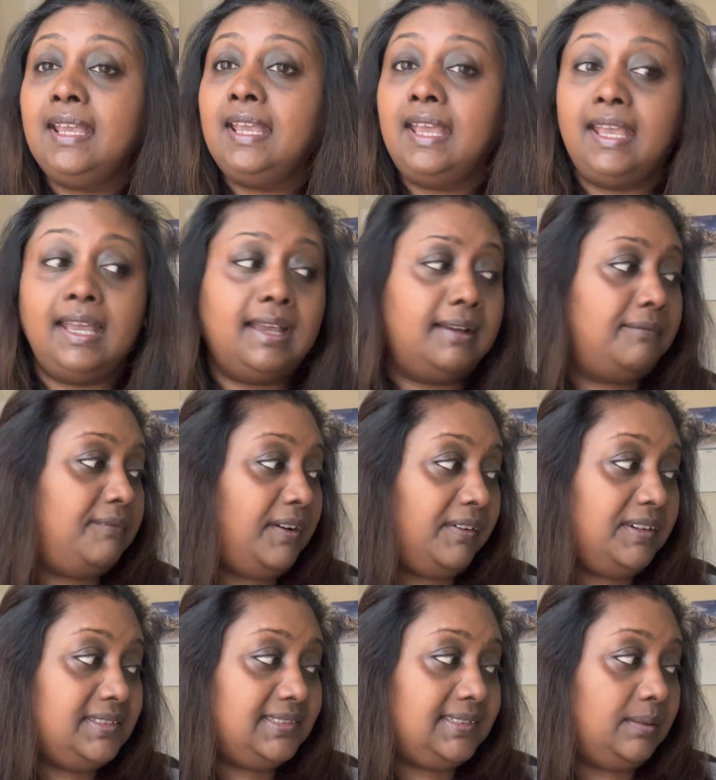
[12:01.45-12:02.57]

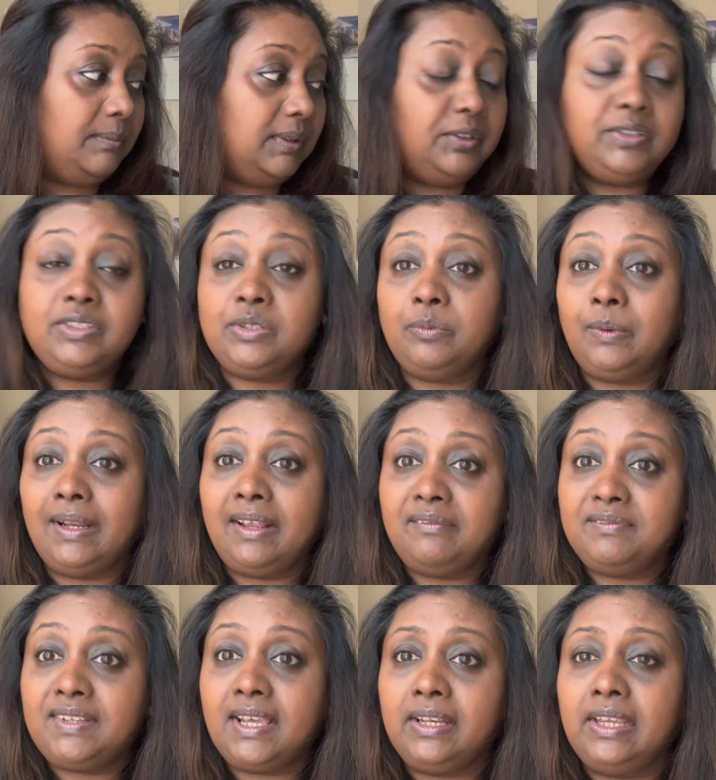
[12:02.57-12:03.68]
very similar to what
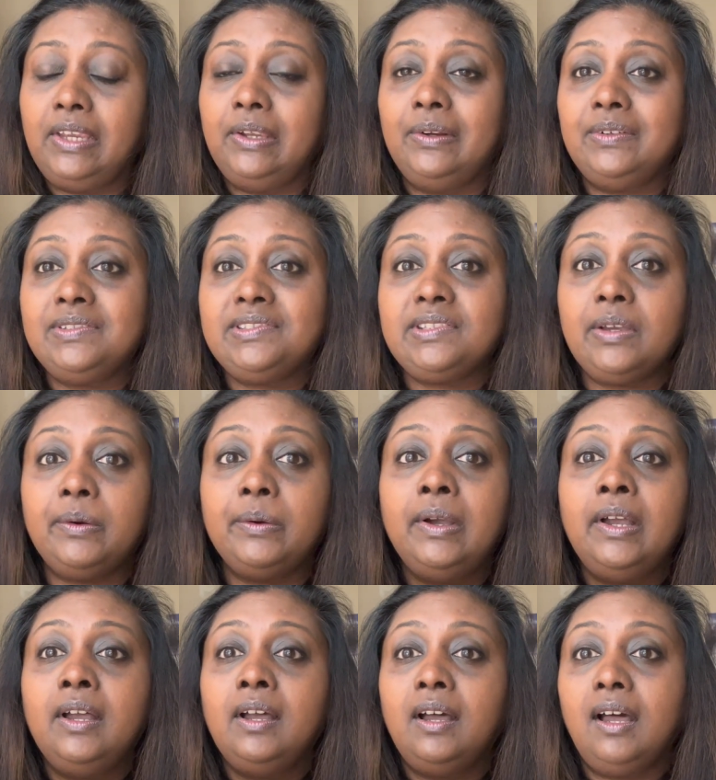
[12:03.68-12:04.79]
I've done here. So
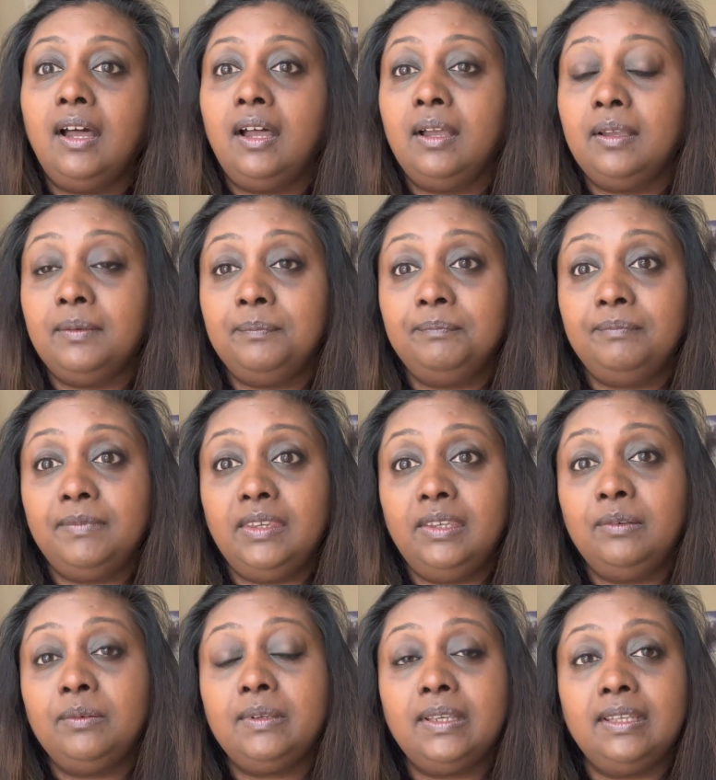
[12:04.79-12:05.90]

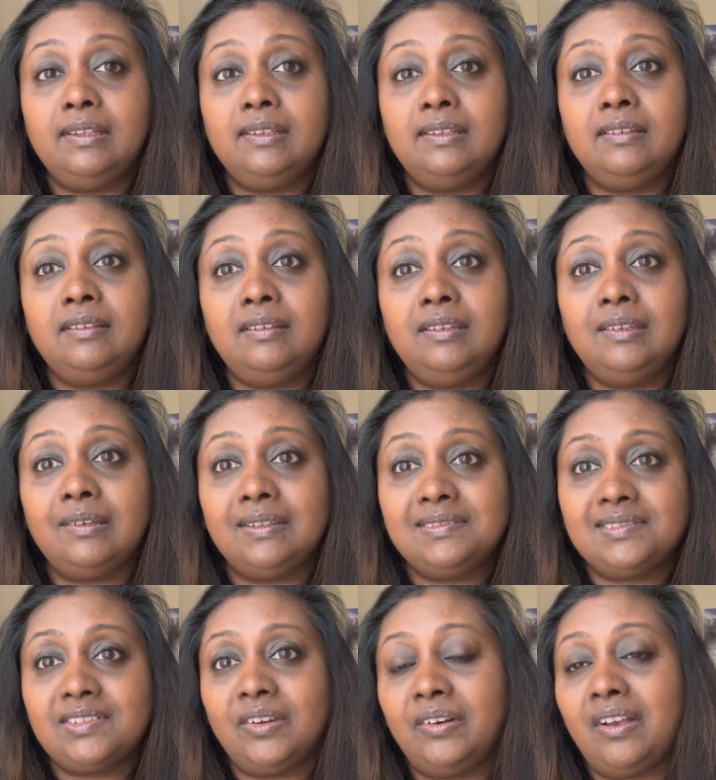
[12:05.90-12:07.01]
you can
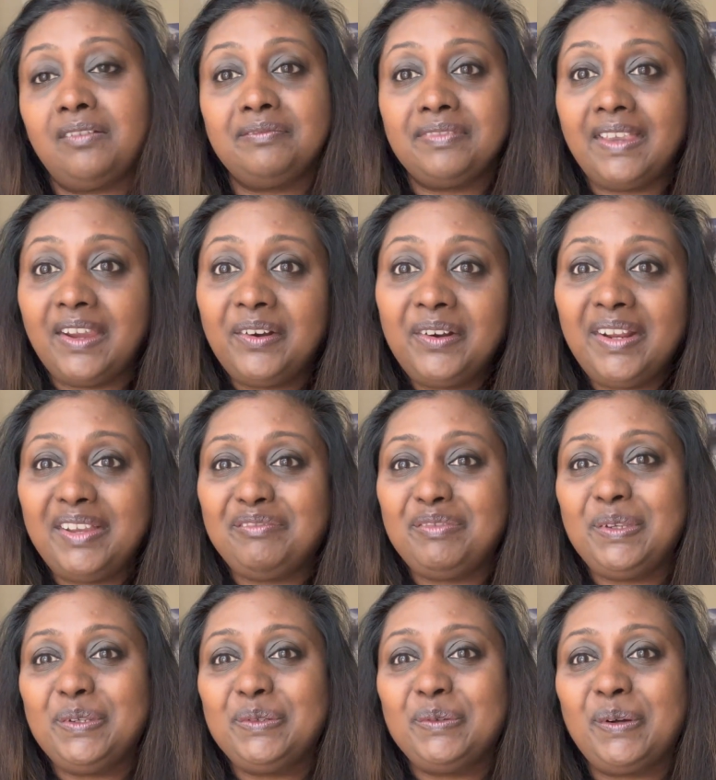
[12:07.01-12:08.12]
start off there if
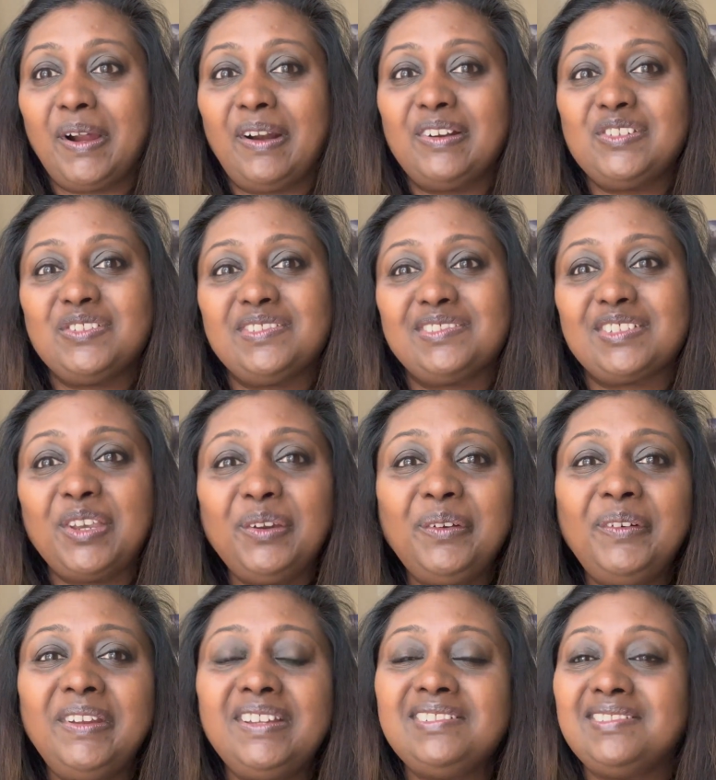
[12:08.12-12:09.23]
you are just
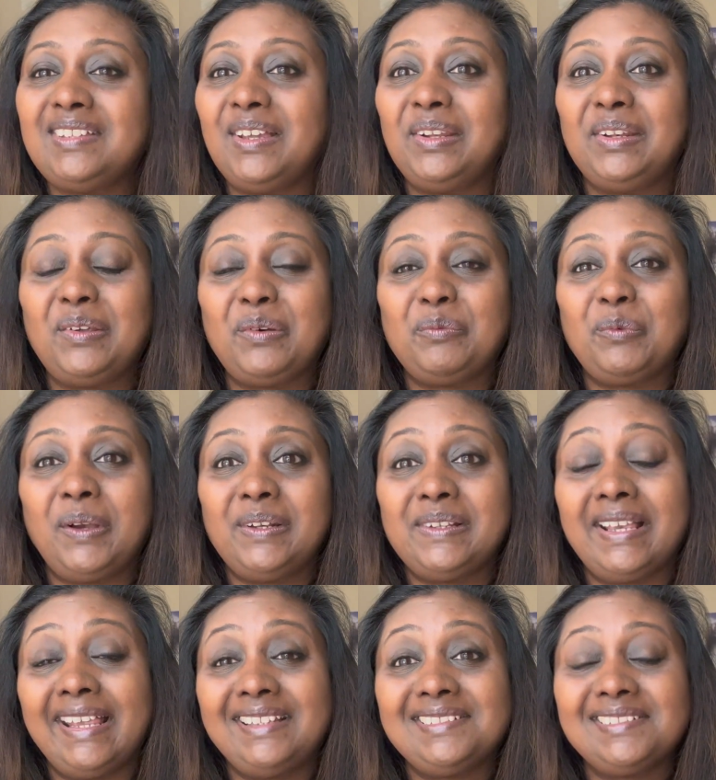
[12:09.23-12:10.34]
curious and want to
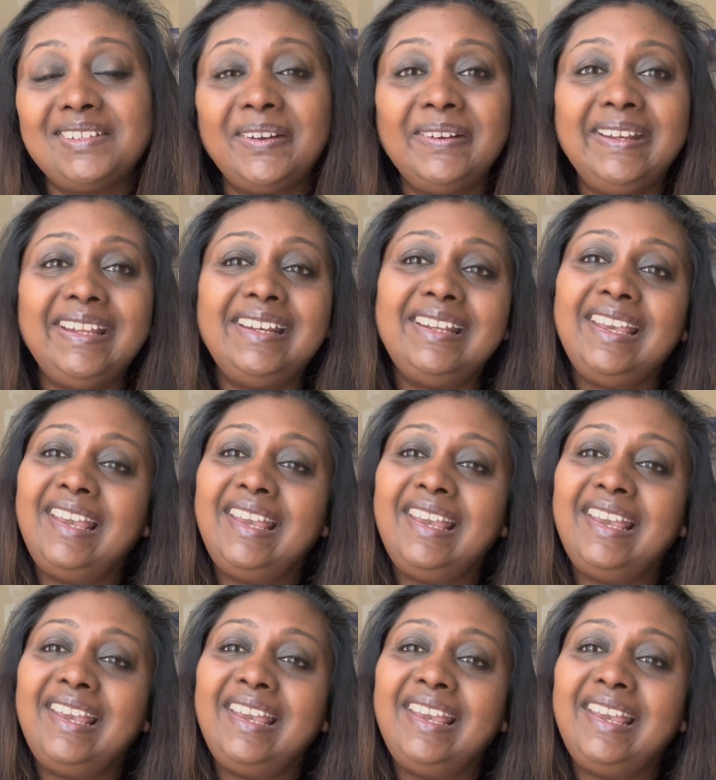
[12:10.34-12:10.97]
get started,